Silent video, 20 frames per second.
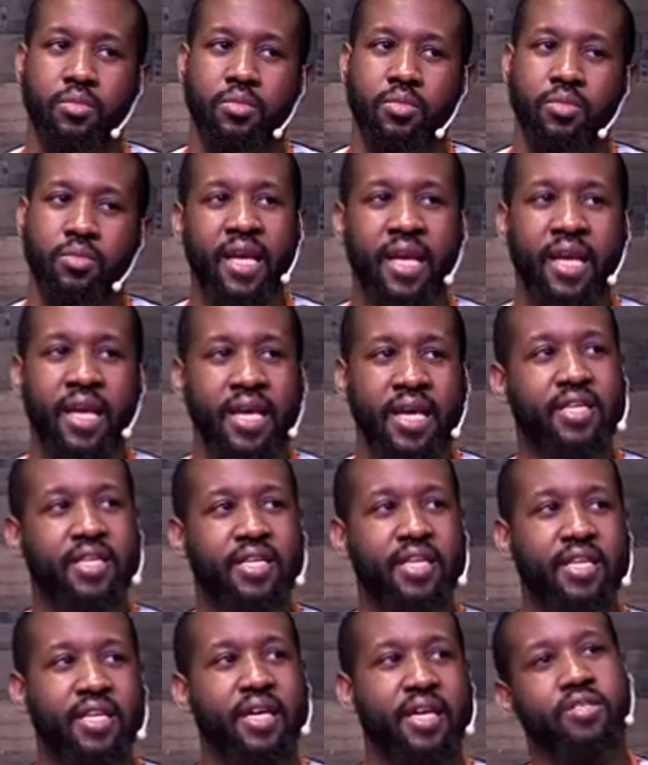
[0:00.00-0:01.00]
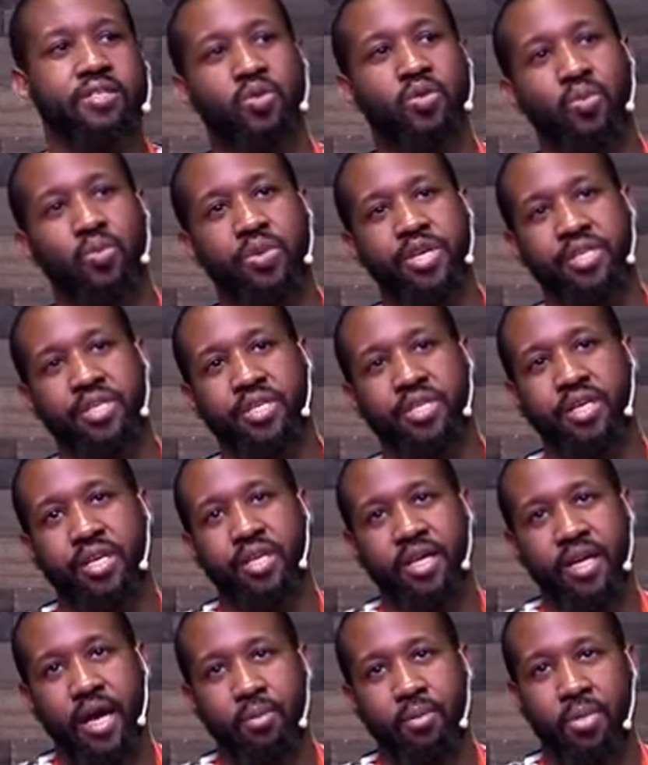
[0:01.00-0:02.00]
in essence, we see
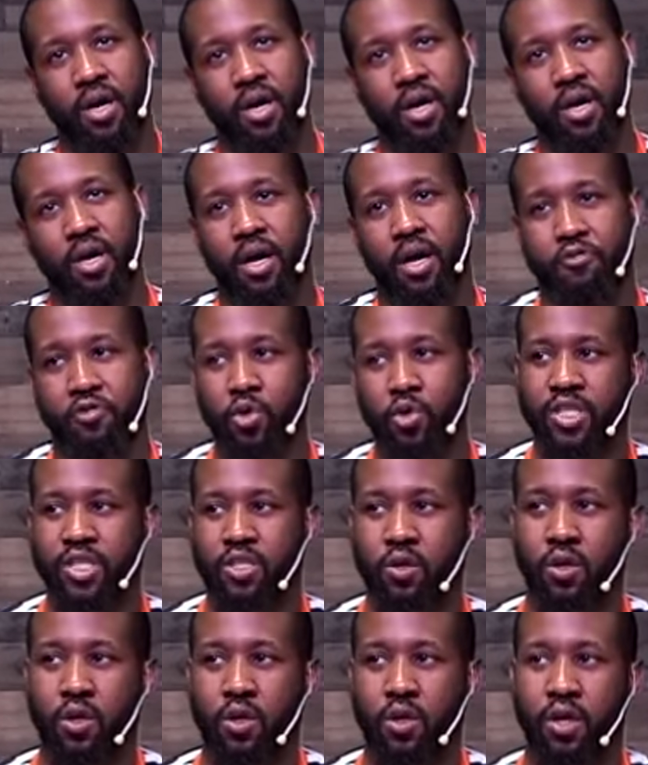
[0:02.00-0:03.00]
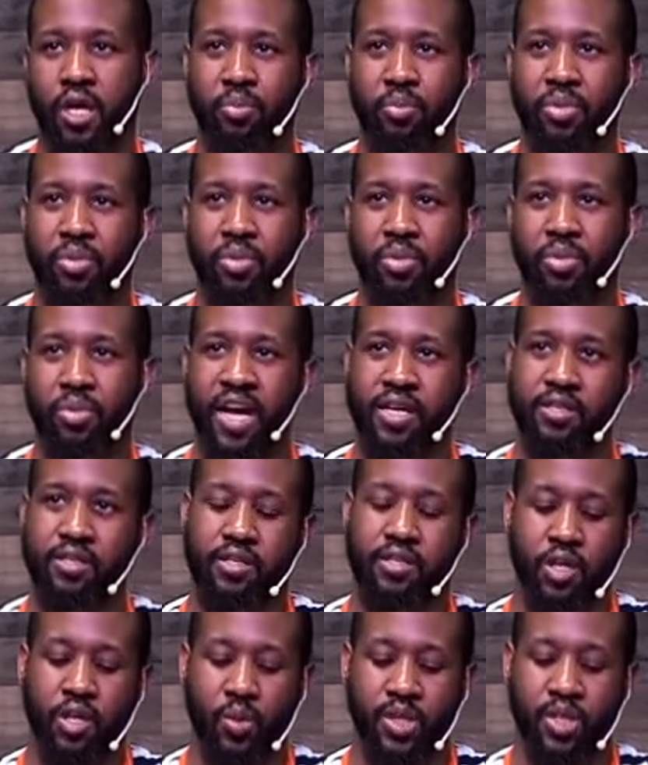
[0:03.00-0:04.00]
a few weeks ago, Pastor
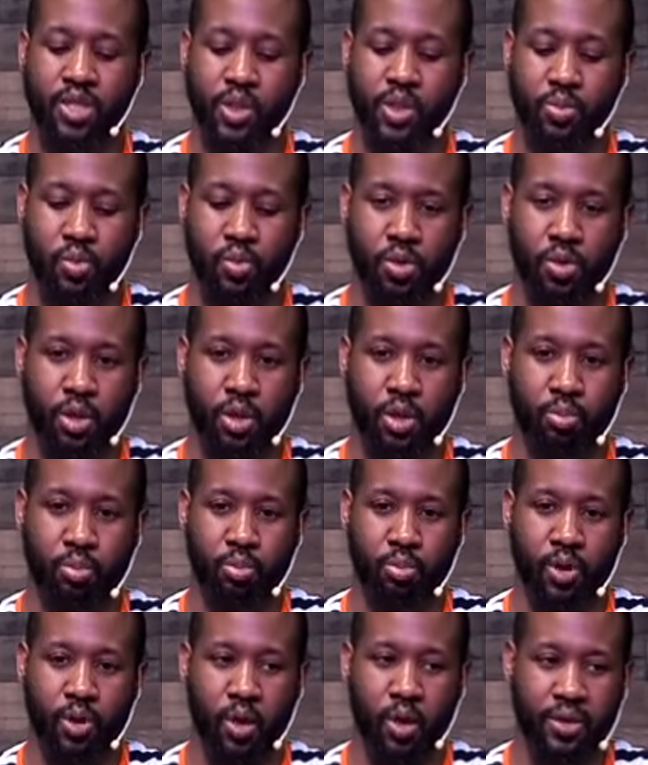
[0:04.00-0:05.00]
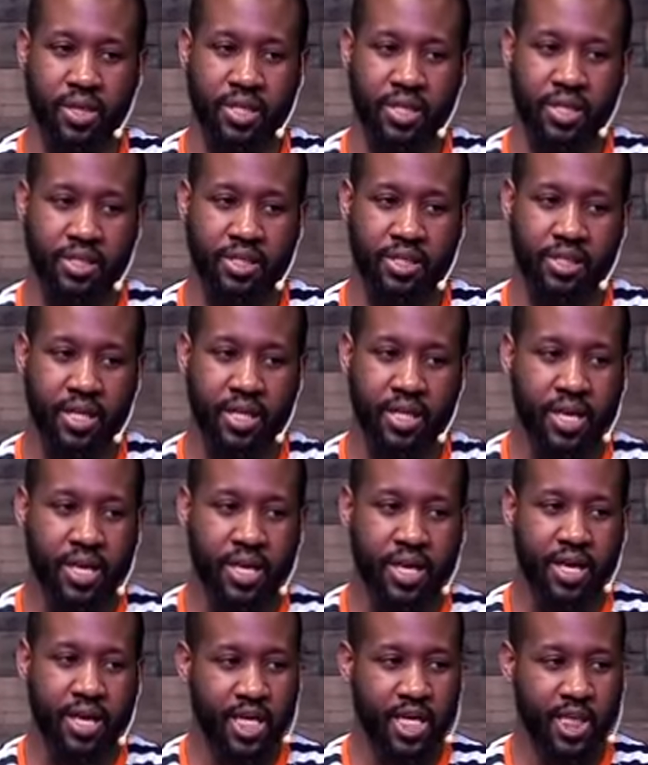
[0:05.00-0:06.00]
St. Louis spoke about this. He
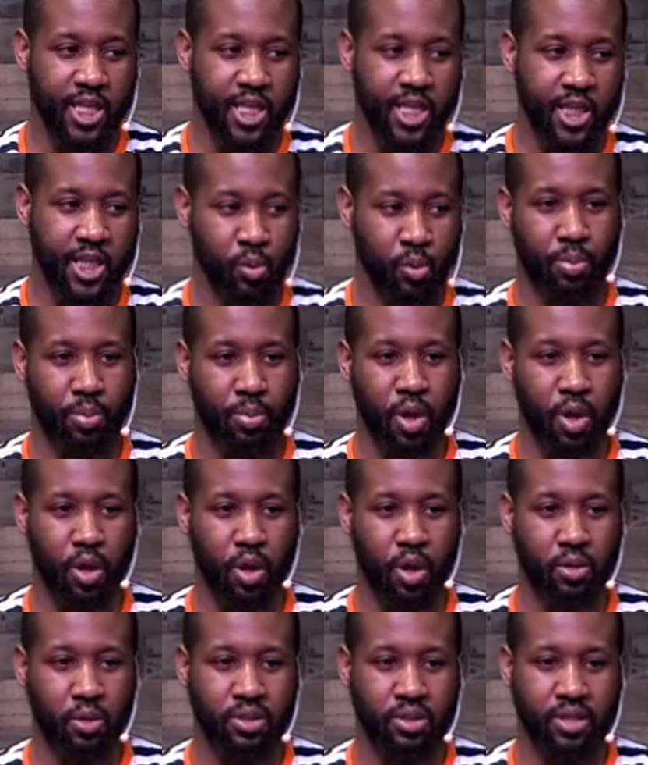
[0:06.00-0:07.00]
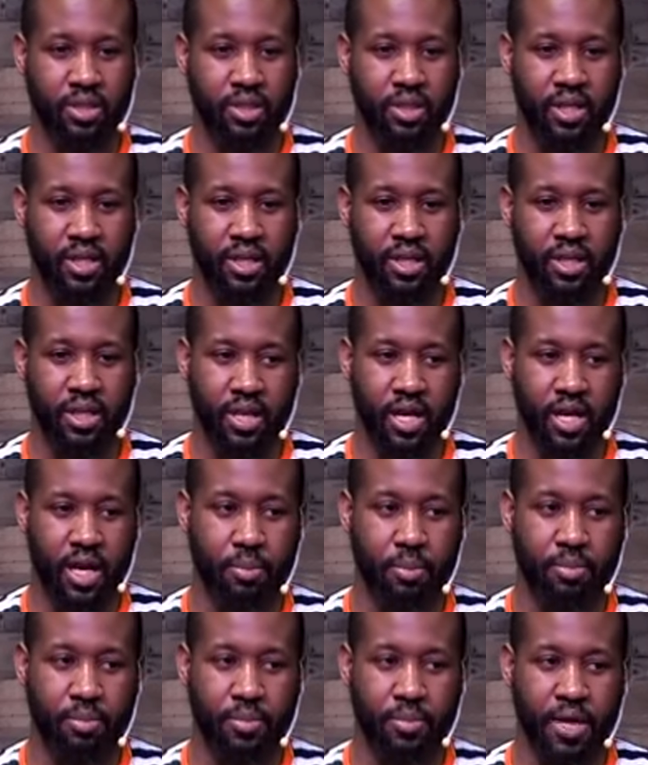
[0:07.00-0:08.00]
spoke about
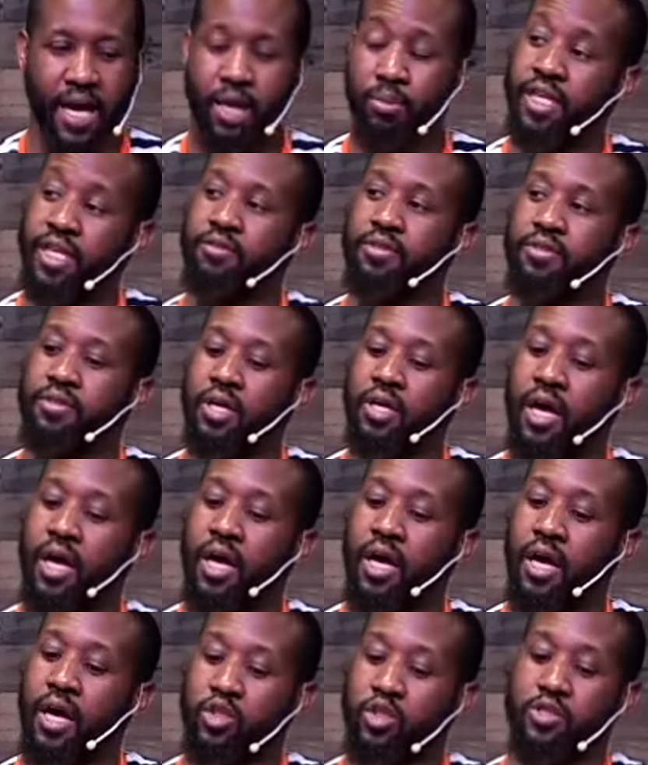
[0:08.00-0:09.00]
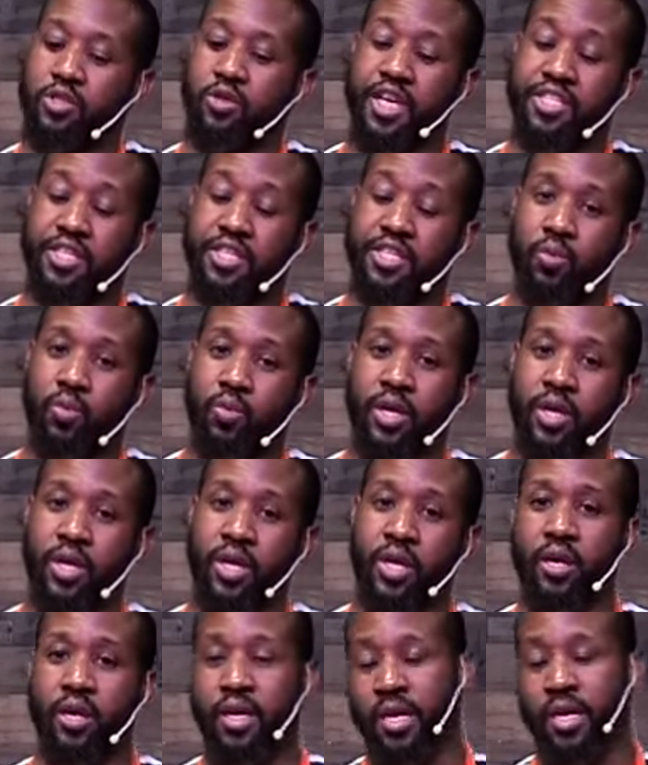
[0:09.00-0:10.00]
Adam and Eve's
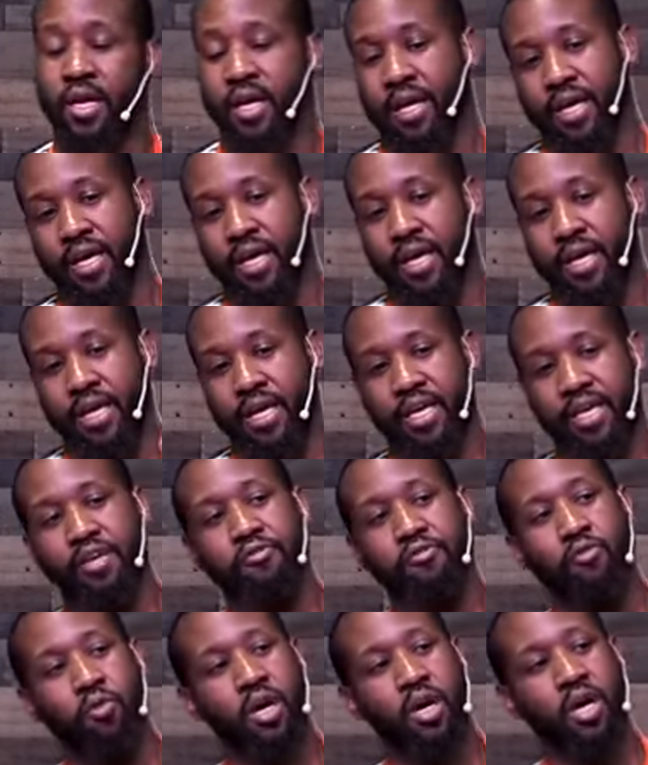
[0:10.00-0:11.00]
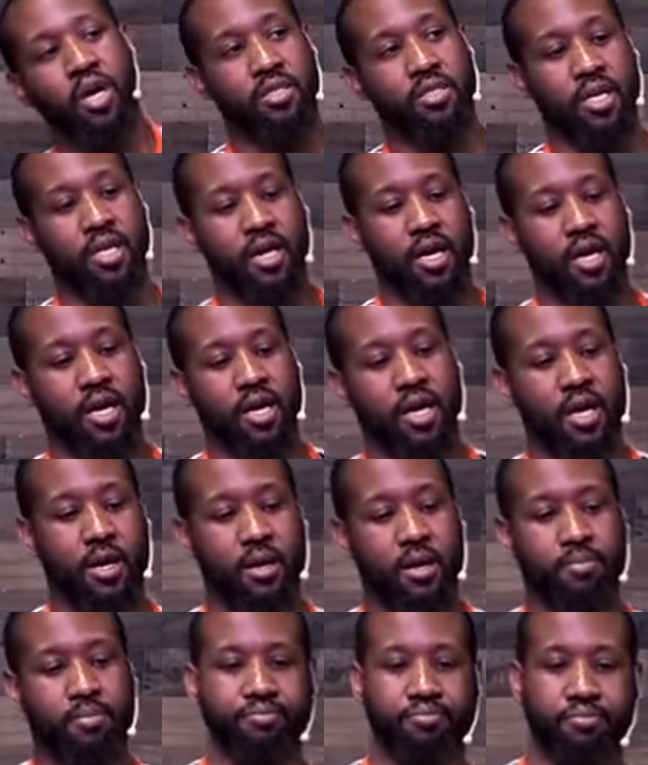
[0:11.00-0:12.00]
transgression, where Eve was
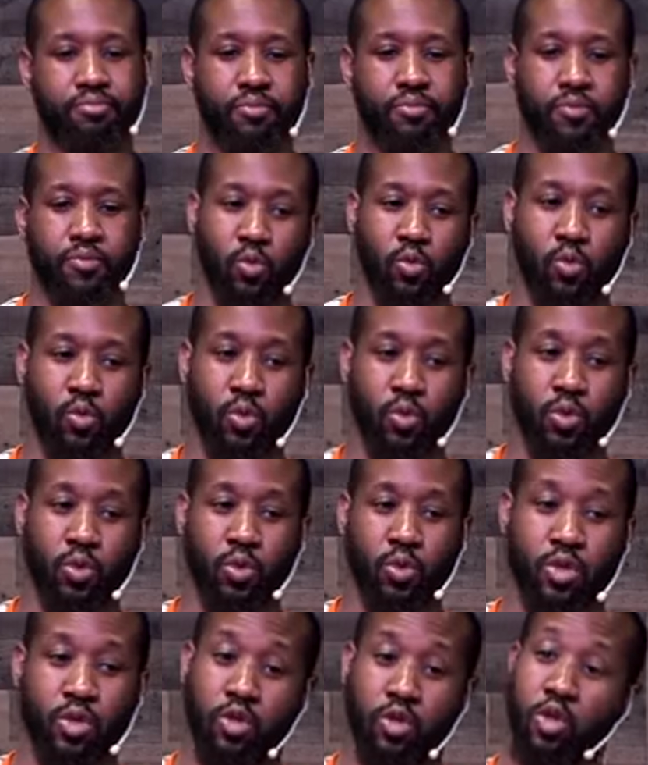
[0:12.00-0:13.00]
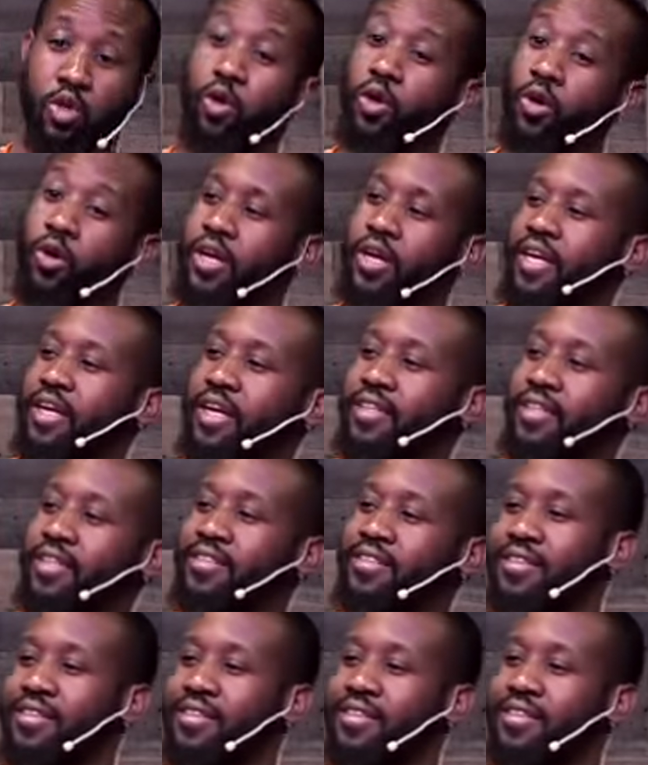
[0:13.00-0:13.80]
lured into